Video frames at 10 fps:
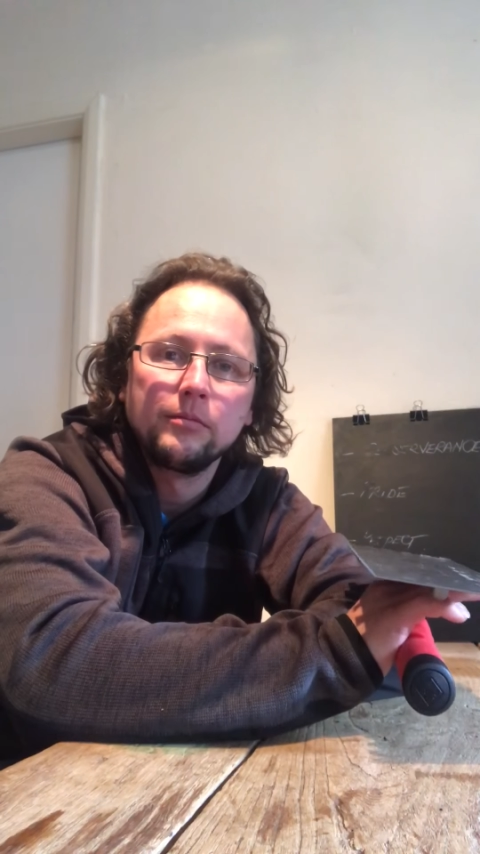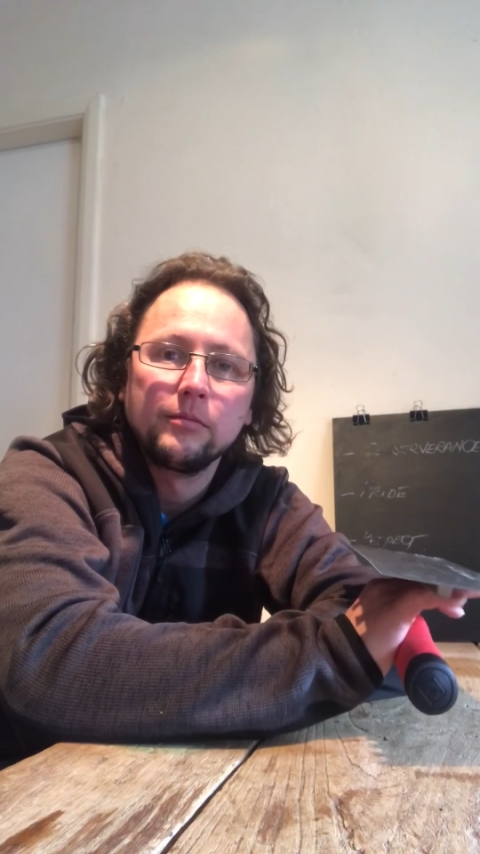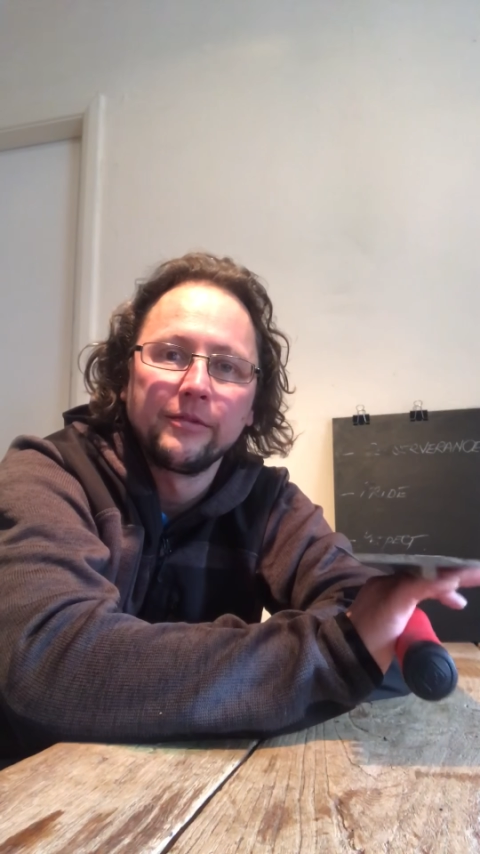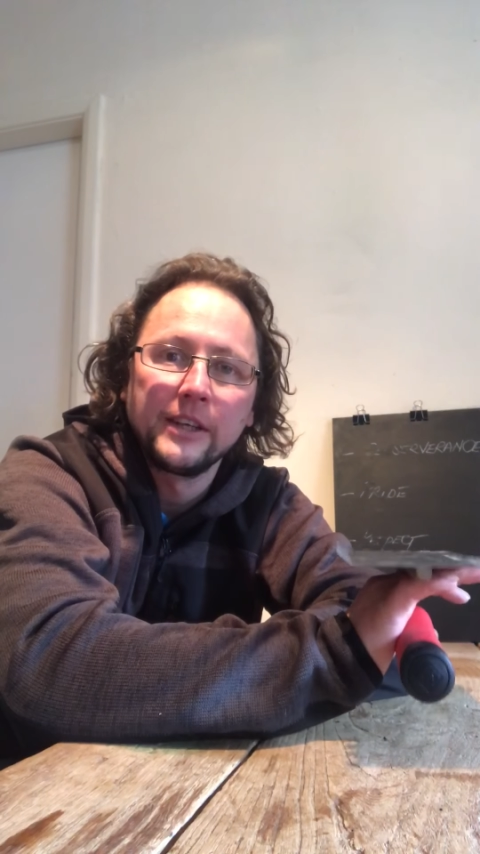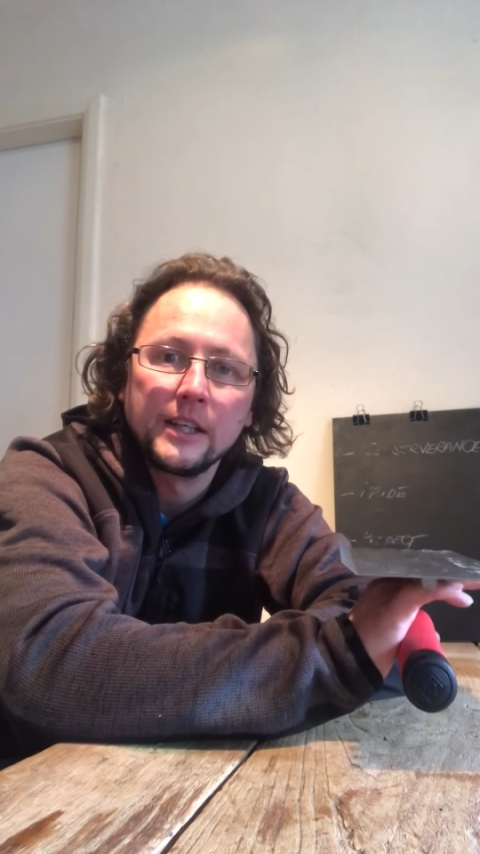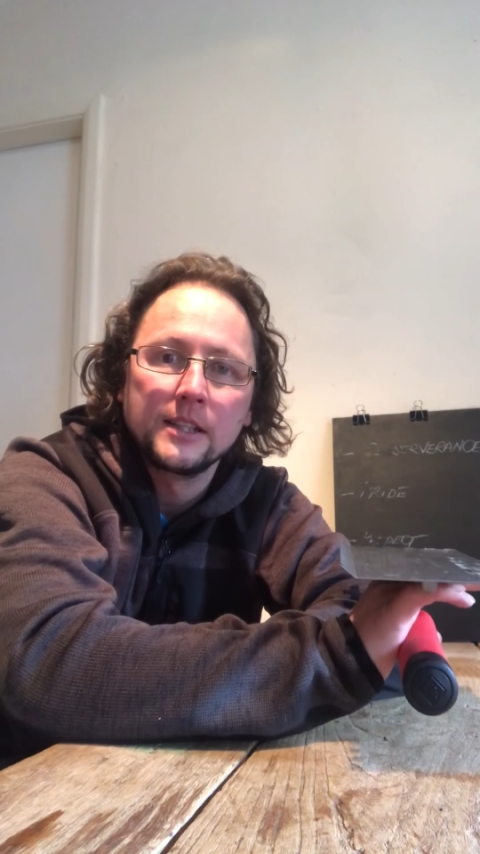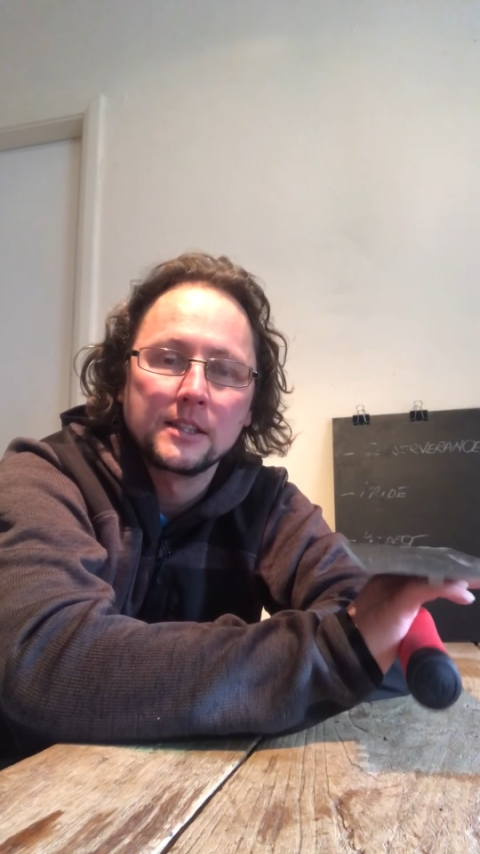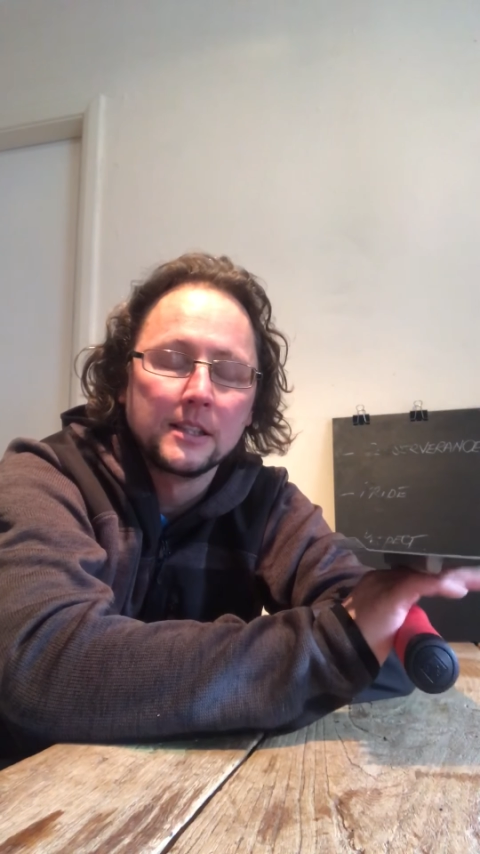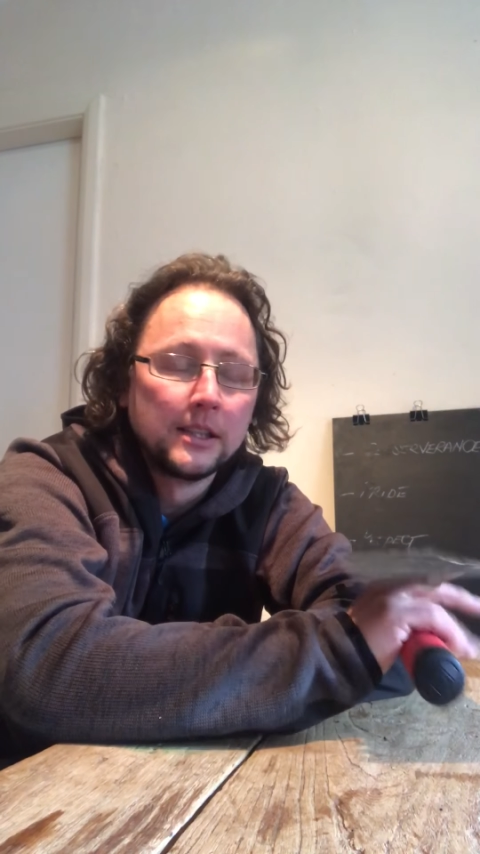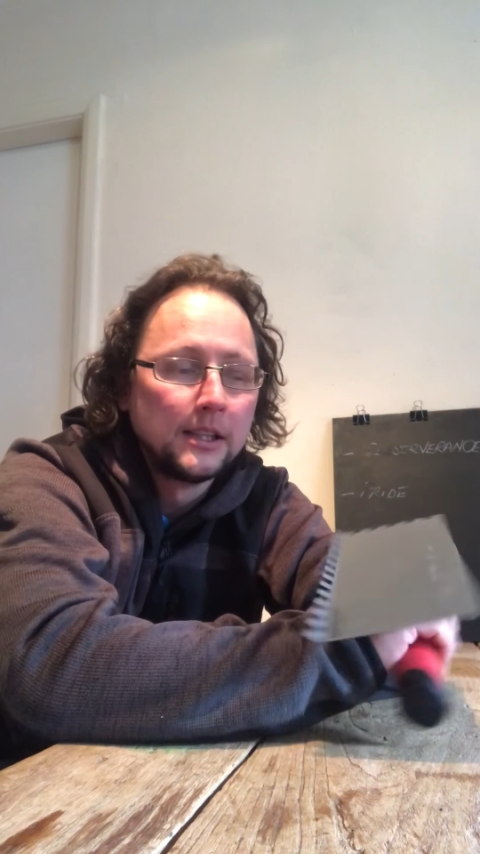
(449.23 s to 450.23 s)

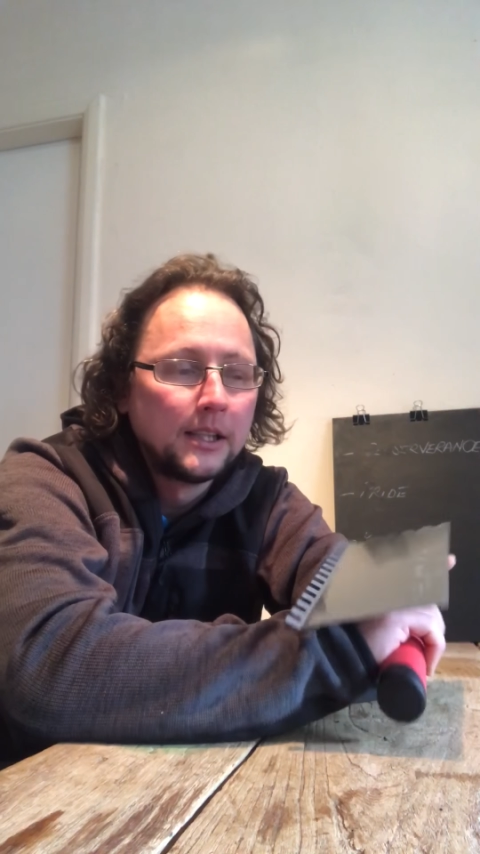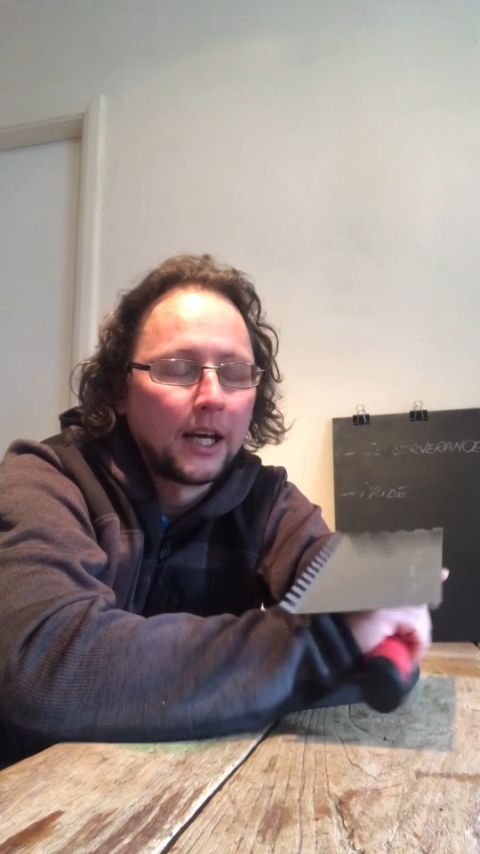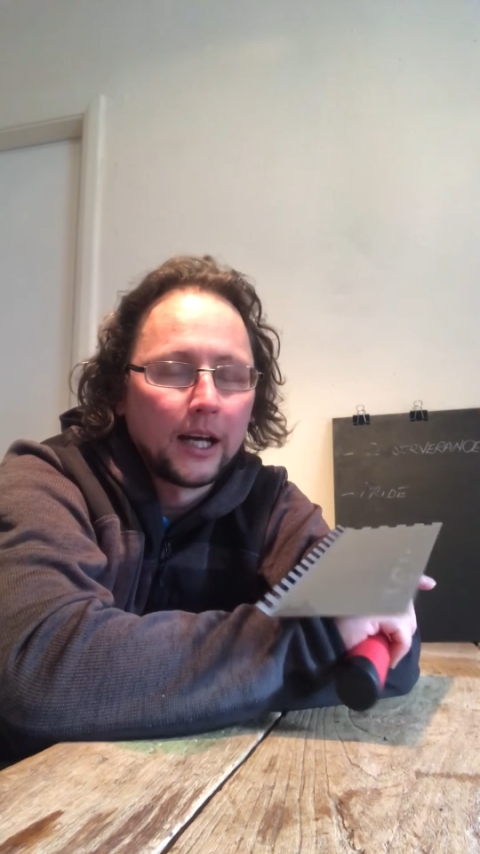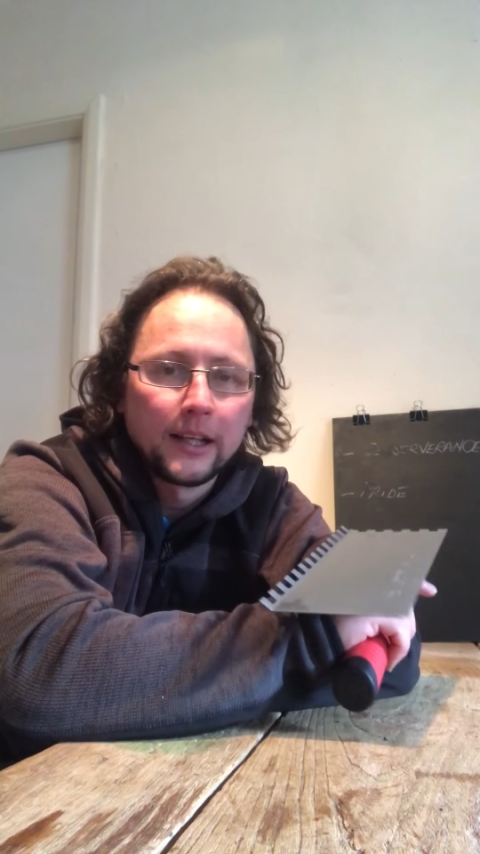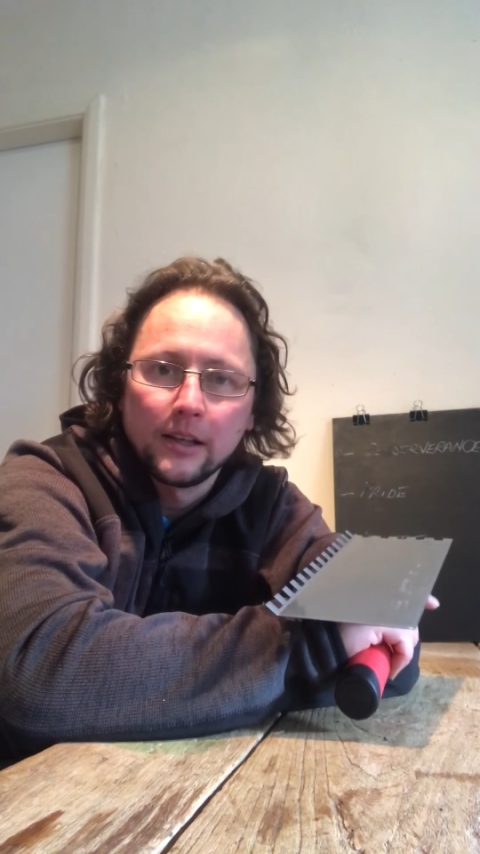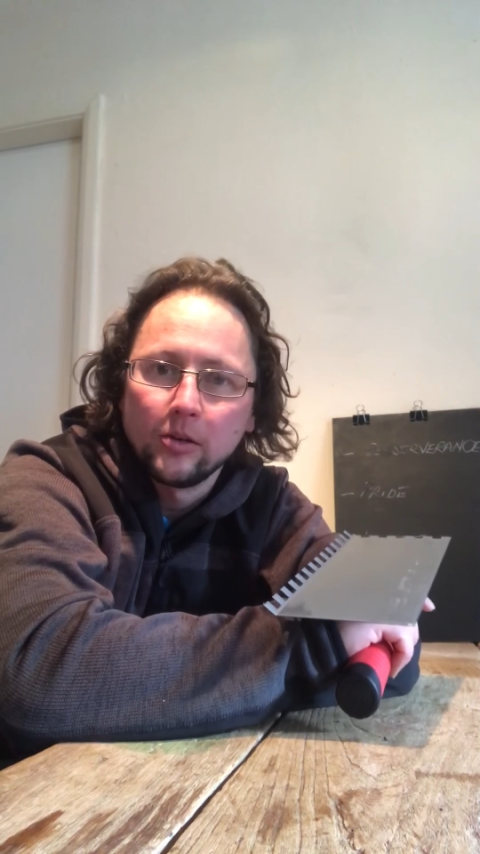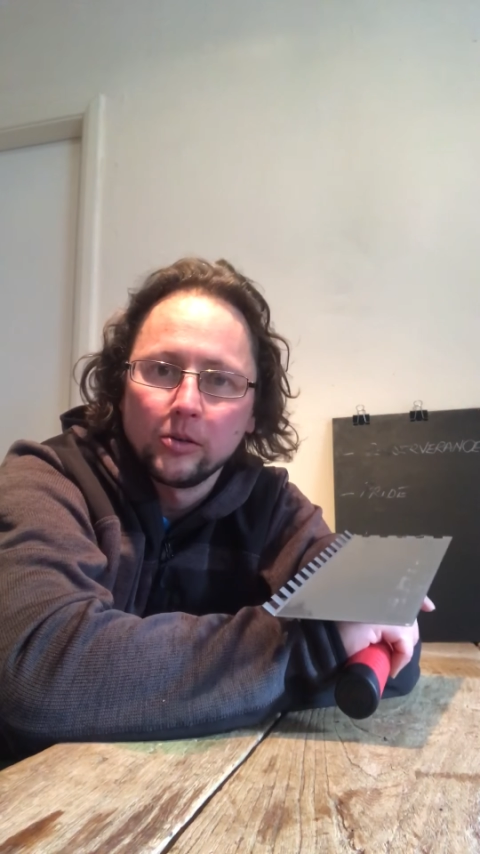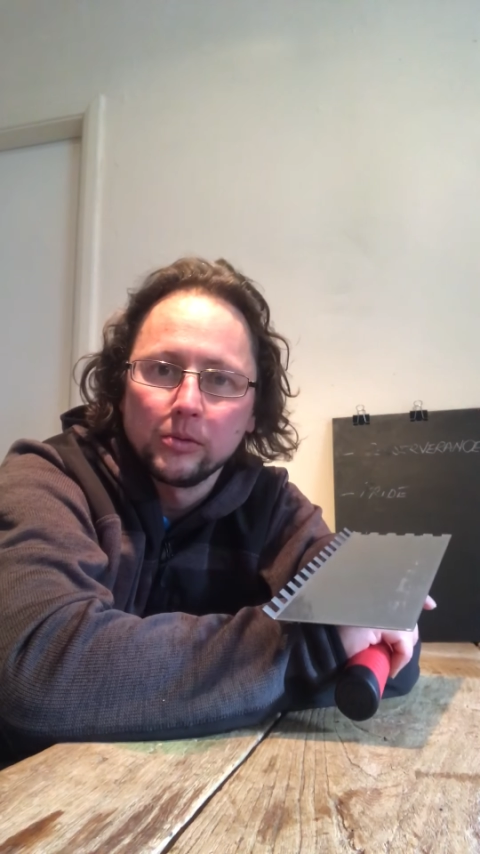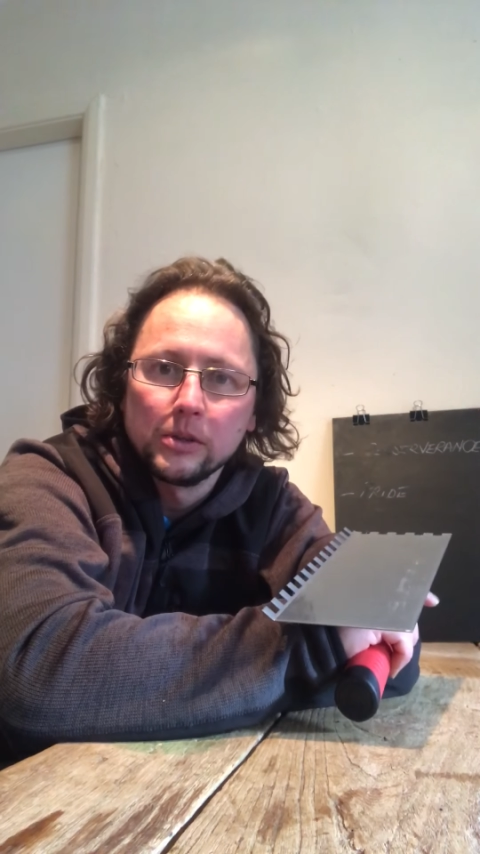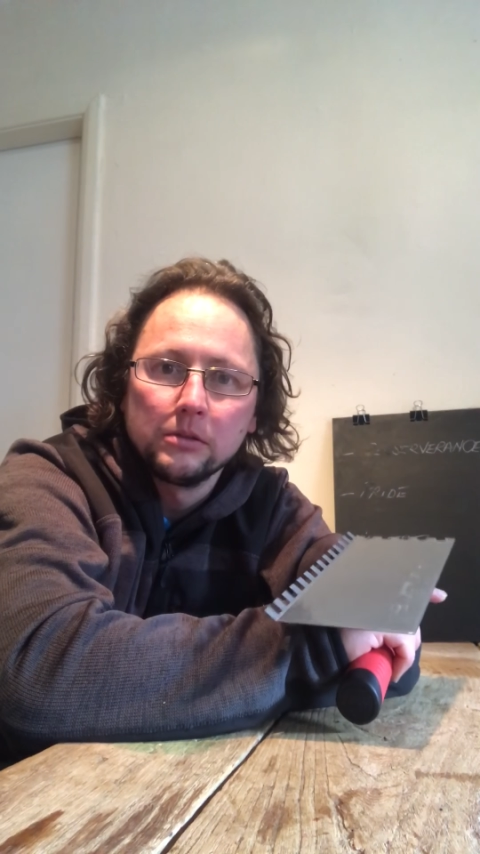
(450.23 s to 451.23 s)
fix, and then
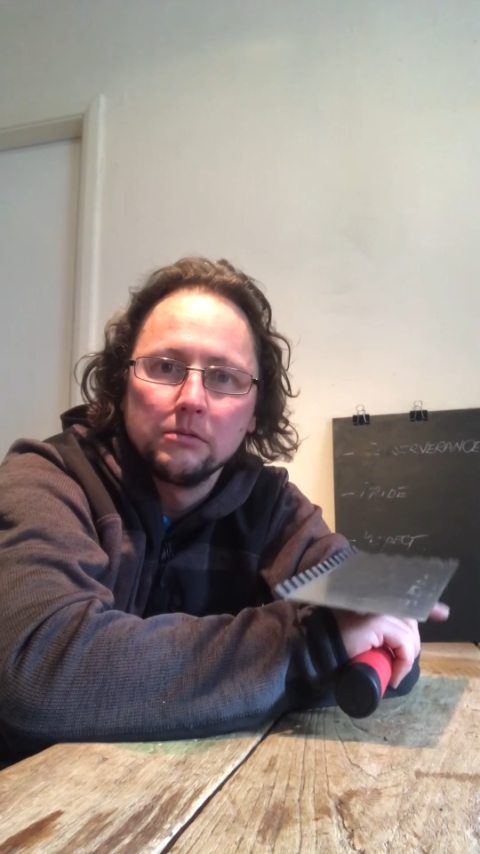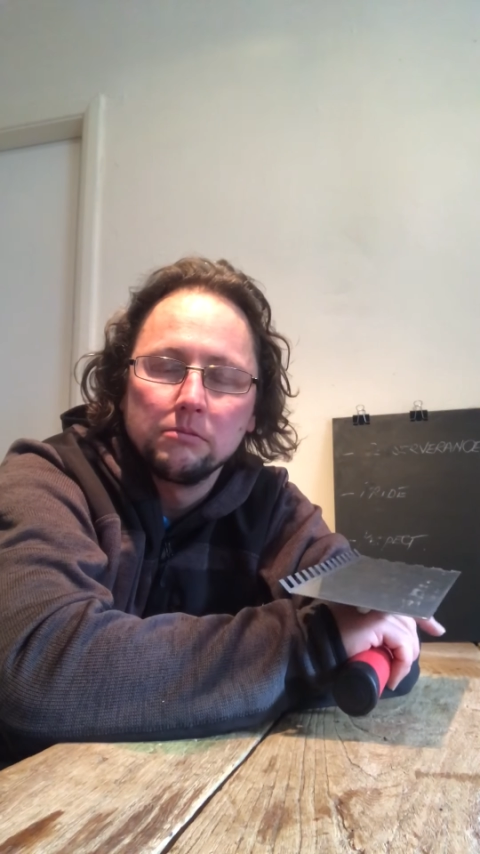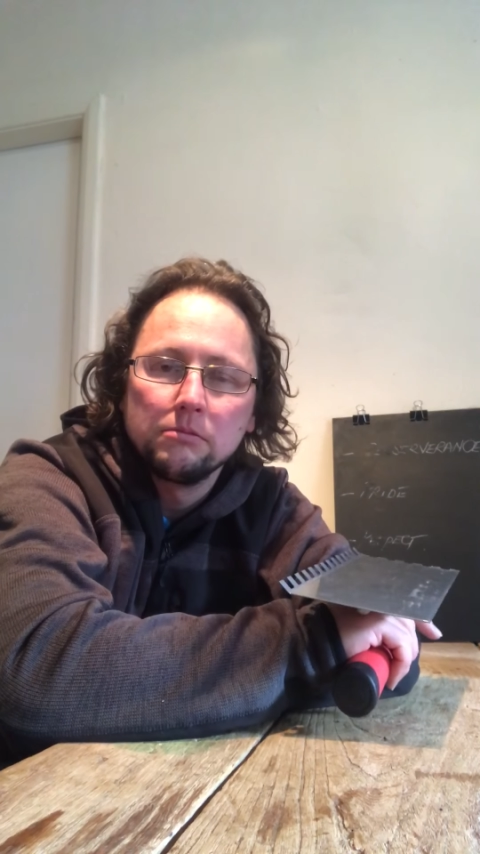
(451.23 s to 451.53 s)
I will